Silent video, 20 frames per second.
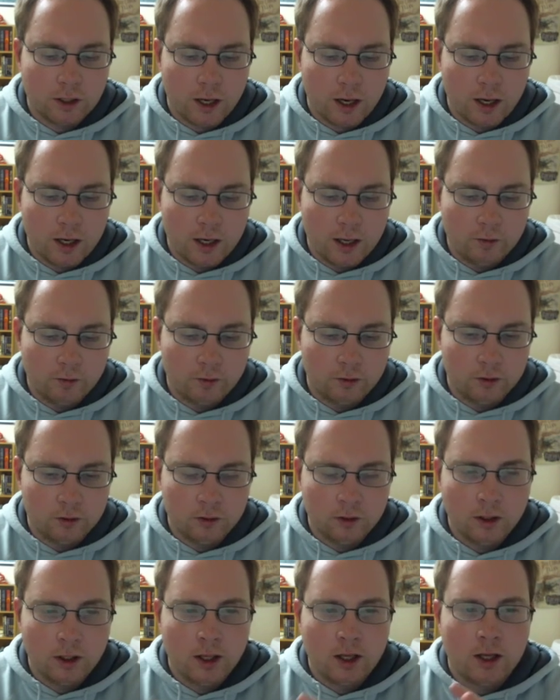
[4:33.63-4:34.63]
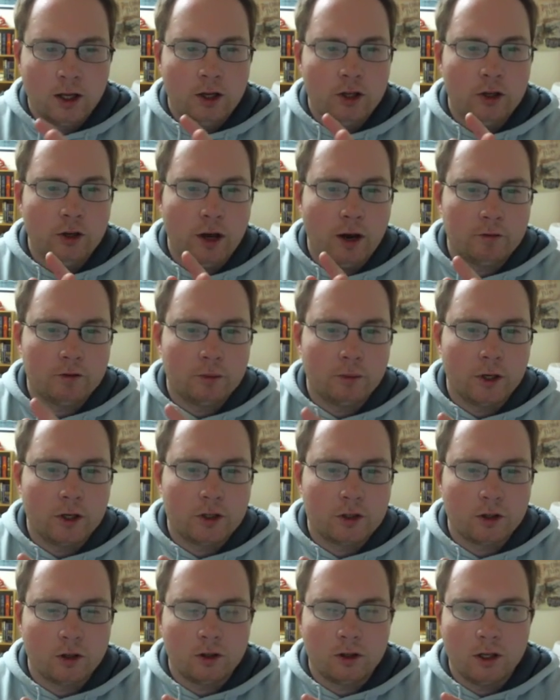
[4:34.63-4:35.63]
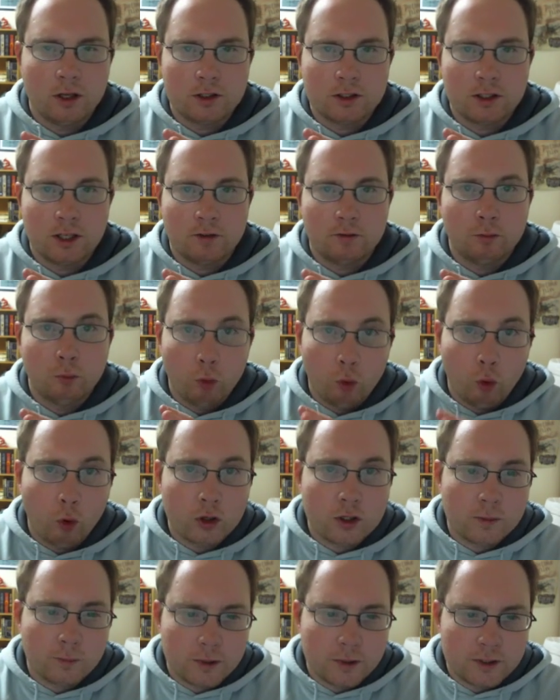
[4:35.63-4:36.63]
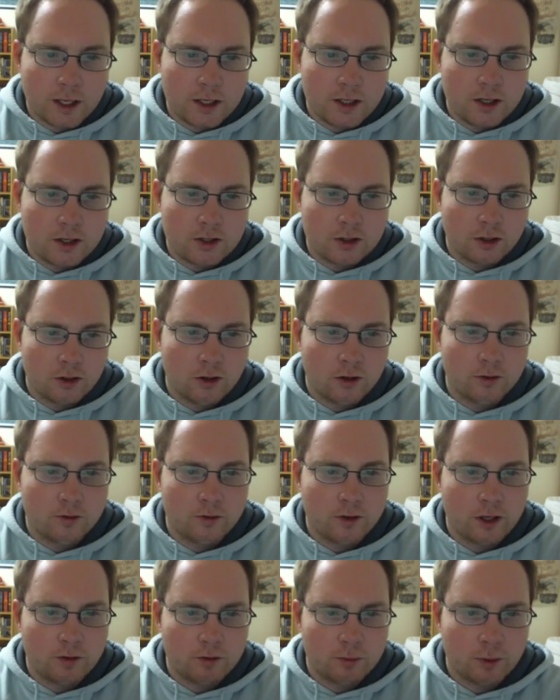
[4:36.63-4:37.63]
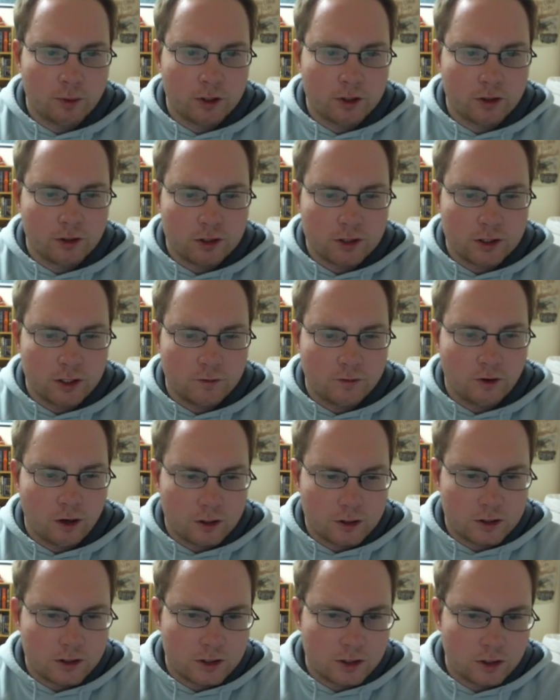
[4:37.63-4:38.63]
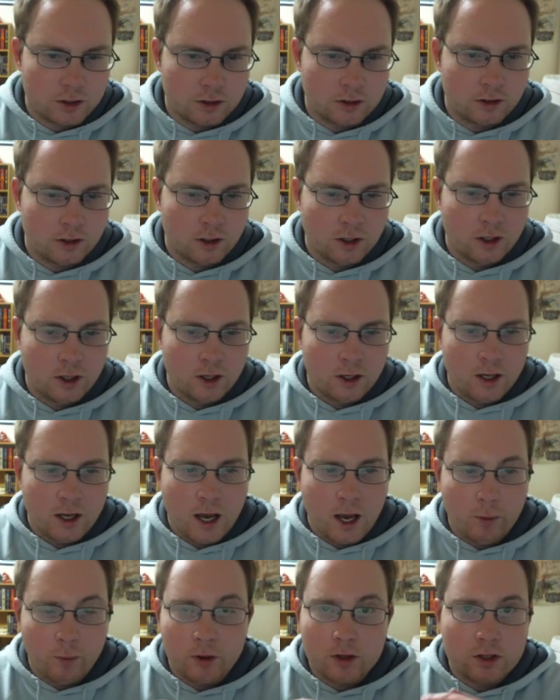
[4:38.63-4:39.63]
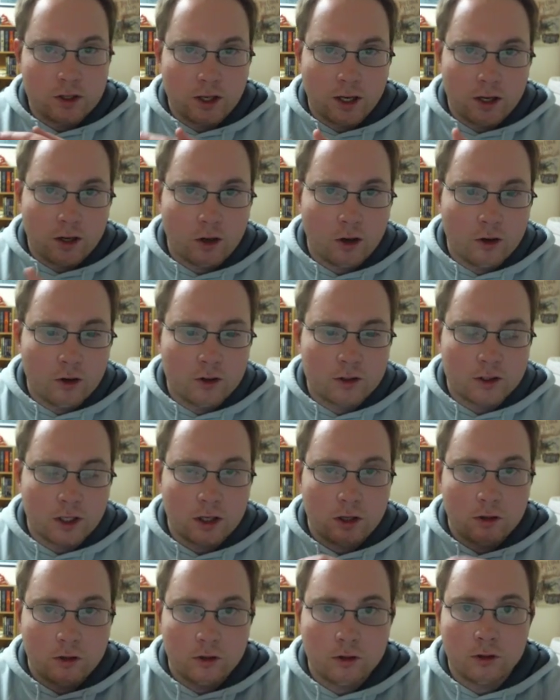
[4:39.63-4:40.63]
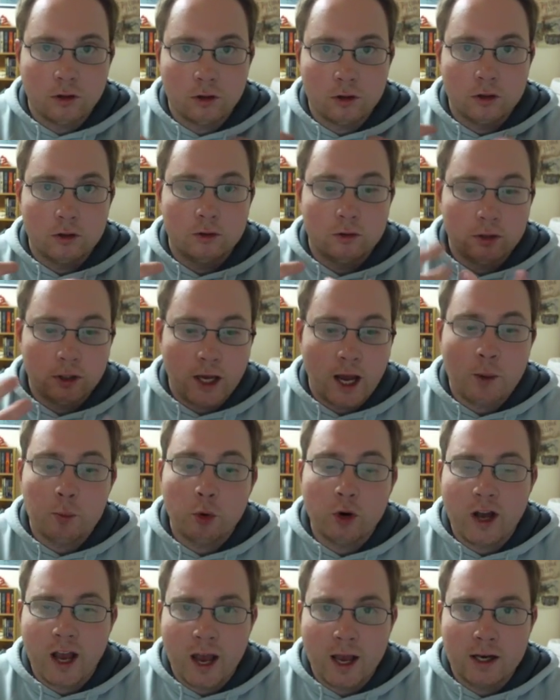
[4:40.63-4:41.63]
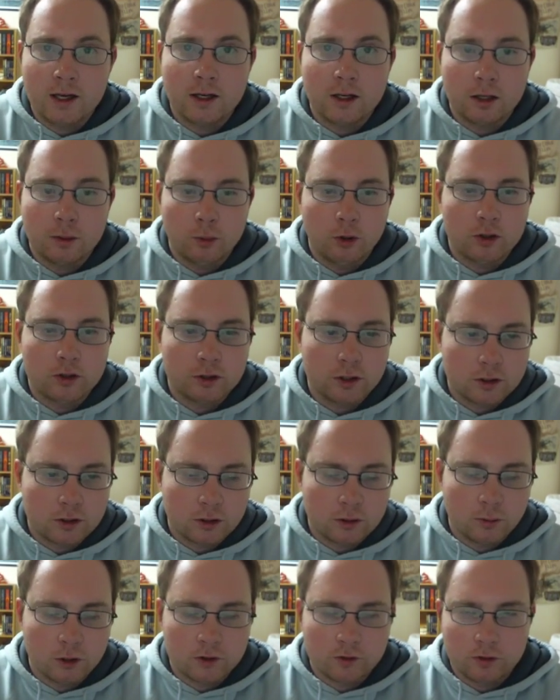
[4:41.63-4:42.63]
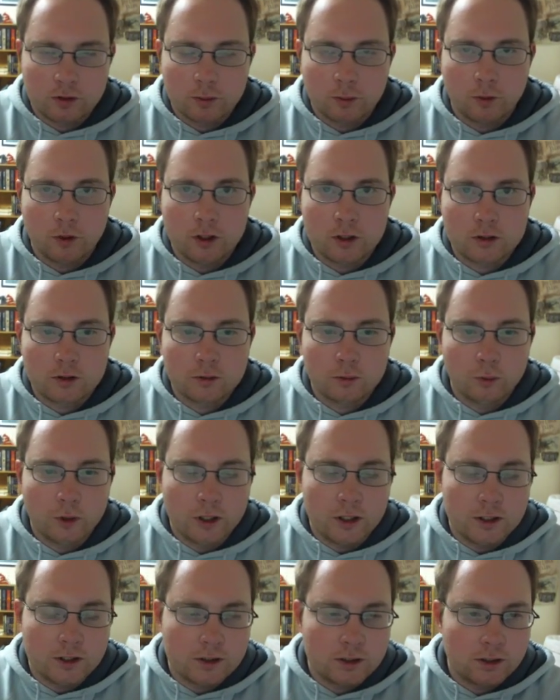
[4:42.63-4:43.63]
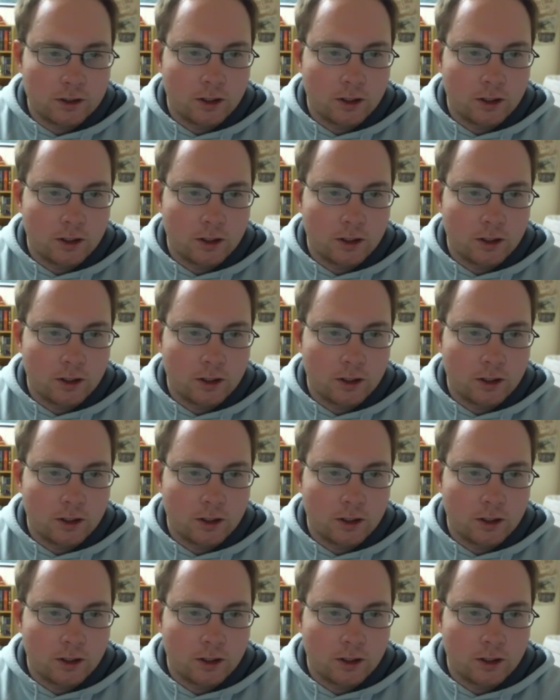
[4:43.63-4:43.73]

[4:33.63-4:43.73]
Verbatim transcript: level, you have to make sure there's enough water percentage on the Earth, and you have to make sure there's enough oxygen, and once you've done those, then you know the game will end, and the person who's got the most victory points wins.